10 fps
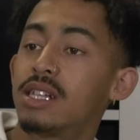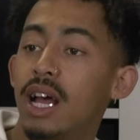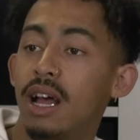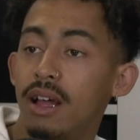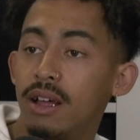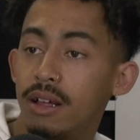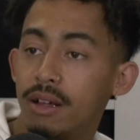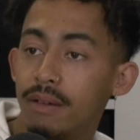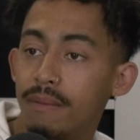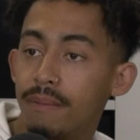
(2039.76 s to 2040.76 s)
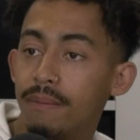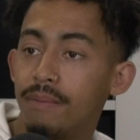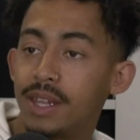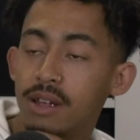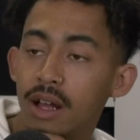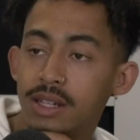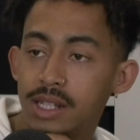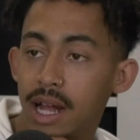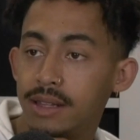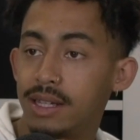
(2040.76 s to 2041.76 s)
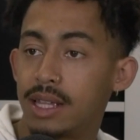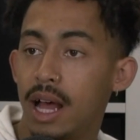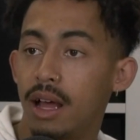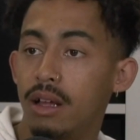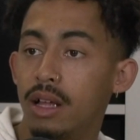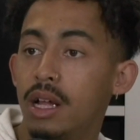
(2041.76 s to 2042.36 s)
that. It's understanding that.